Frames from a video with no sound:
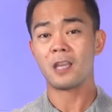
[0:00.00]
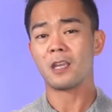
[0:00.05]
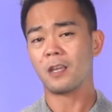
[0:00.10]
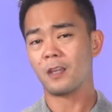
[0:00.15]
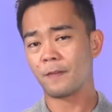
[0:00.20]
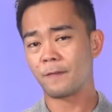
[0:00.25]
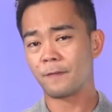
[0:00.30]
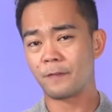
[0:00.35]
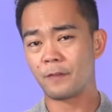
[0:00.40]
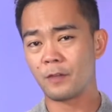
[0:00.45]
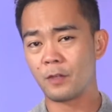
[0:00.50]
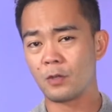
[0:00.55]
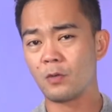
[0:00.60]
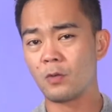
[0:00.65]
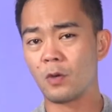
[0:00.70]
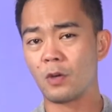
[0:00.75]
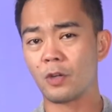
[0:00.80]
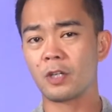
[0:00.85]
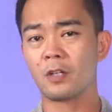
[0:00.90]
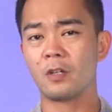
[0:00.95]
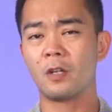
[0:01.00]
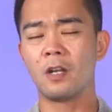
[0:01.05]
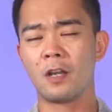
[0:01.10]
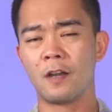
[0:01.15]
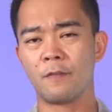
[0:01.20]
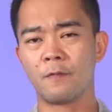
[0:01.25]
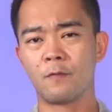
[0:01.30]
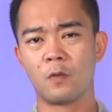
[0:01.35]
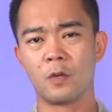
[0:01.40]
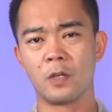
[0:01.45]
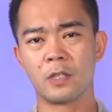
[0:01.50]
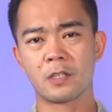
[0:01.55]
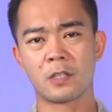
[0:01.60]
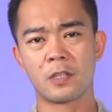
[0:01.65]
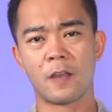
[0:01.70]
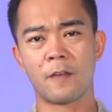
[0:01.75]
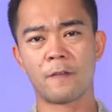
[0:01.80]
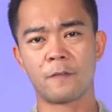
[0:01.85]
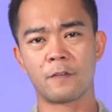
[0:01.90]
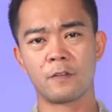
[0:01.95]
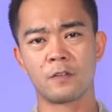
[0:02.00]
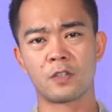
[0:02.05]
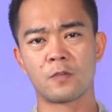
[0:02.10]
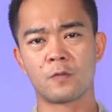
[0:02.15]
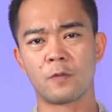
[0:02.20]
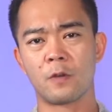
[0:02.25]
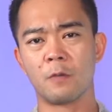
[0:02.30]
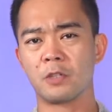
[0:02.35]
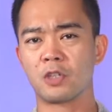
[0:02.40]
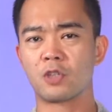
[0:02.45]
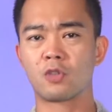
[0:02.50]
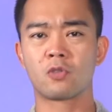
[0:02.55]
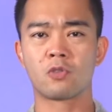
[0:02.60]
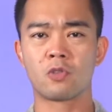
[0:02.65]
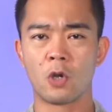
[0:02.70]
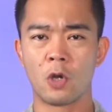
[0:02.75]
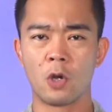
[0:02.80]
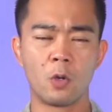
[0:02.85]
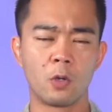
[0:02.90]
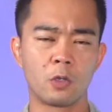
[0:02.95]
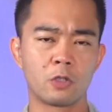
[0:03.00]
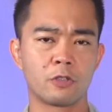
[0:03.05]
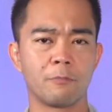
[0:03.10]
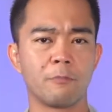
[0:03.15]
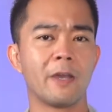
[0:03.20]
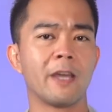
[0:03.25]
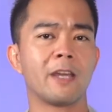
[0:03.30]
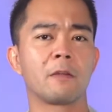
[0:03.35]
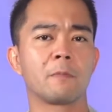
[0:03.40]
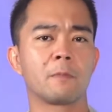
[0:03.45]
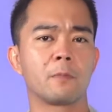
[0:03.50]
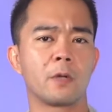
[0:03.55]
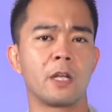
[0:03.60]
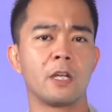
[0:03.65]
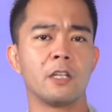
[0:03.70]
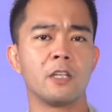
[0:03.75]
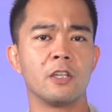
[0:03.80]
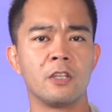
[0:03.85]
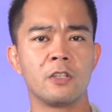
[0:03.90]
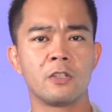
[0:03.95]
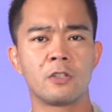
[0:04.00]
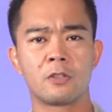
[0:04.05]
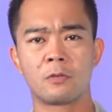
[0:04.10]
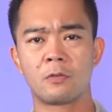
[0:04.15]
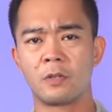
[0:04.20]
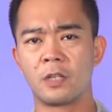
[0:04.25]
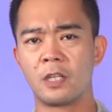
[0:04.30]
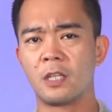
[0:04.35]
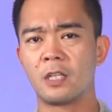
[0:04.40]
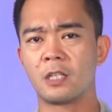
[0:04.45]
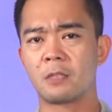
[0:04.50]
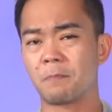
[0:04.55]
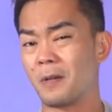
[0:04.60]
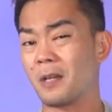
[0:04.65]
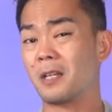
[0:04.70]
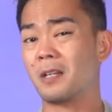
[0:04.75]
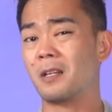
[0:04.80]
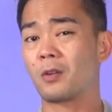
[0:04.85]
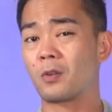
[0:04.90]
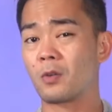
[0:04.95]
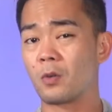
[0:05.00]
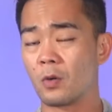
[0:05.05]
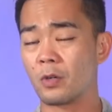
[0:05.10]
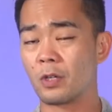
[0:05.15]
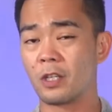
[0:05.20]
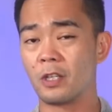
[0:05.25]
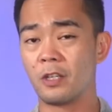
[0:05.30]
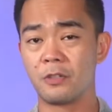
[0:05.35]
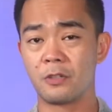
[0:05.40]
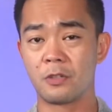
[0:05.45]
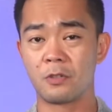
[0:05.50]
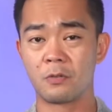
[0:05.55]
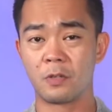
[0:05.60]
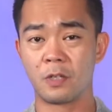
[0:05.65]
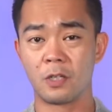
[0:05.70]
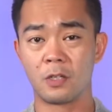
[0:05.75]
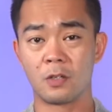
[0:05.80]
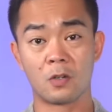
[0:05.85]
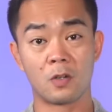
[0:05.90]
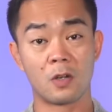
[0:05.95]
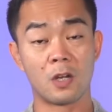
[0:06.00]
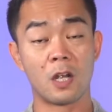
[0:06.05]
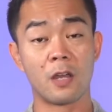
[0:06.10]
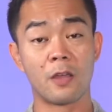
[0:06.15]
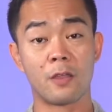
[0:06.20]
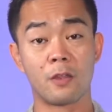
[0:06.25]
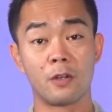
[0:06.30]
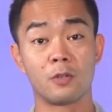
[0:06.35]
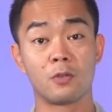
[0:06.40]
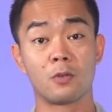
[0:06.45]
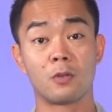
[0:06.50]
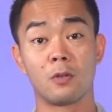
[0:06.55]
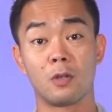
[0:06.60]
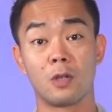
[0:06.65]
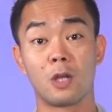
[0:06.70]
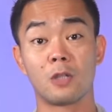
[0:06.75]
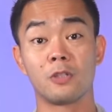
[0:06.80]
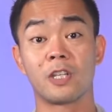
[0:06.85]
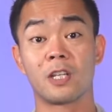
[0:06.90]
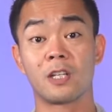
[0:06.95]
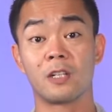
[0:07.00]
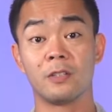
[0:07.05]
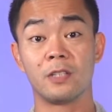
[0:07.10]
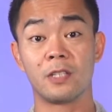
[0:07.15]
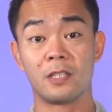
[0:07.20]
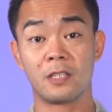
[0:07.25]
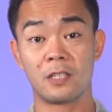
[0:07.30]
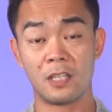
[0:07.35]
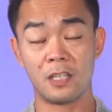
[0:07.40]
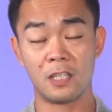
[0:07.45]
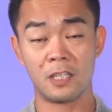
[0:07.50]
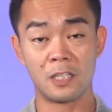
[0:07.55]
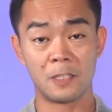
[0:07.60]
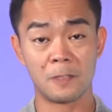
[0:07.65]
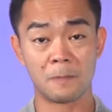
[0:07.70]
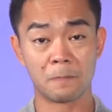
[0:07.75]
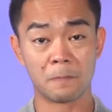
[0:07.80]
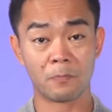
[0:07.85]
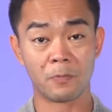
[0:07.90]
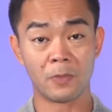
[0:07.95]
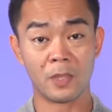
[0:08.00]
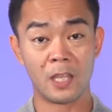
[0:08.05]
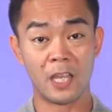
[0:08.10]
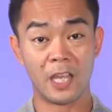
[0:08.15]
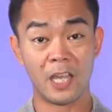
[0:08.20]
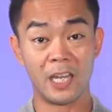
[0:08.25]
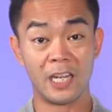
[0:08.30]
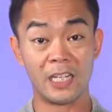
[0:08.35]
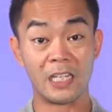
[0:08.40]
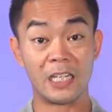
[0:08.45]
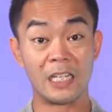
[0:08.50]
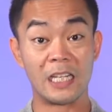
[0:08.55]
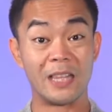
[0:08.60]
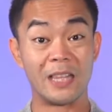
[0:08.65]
If you or your loved one suffers from a stroke, traumatic brain injury, spinal cord injury, or other neurological disease, and